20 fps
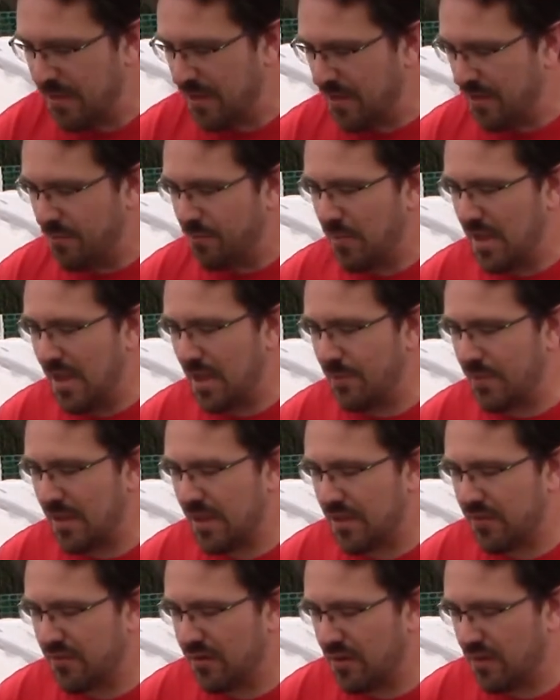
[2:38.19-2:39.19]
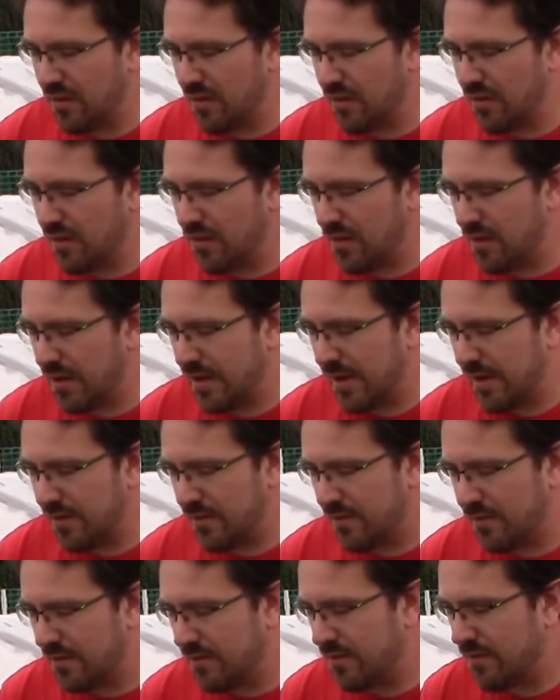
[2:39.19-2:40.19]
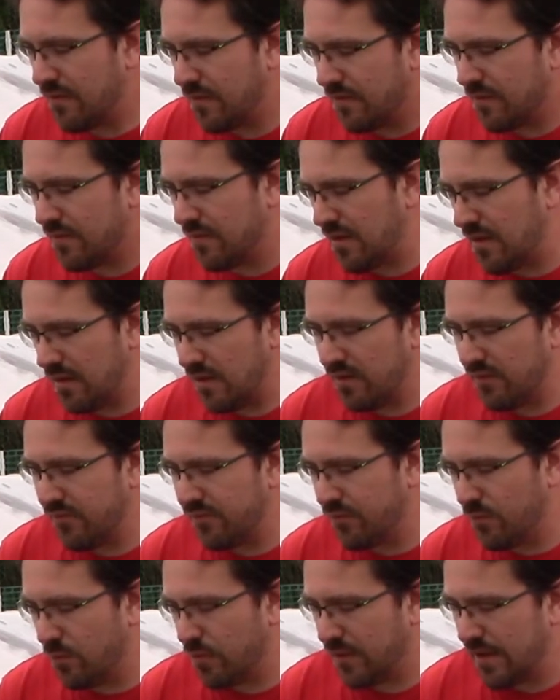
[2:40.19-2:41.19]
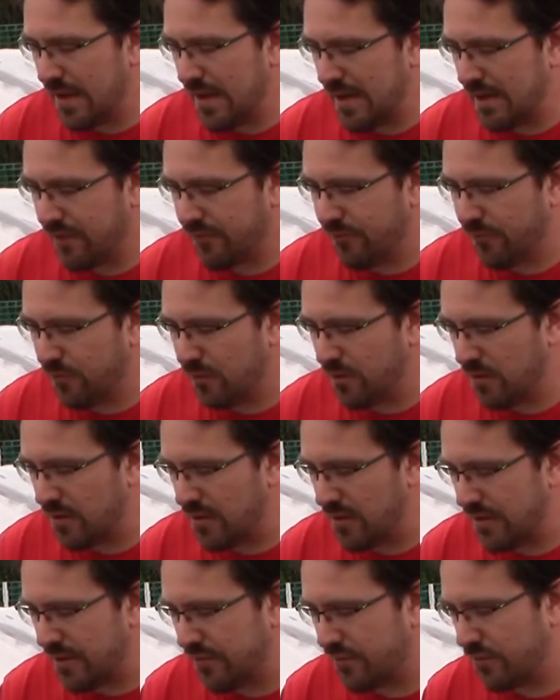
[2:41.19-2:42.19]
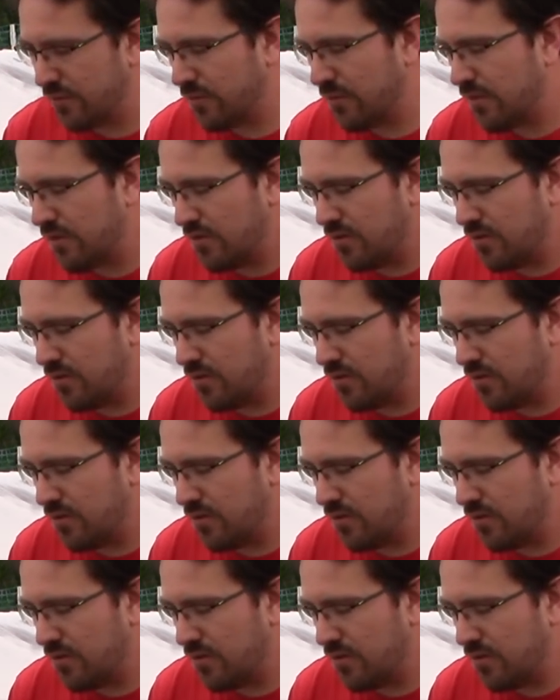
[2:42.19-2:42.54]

maybe give it a light dusting of organic fertilizer,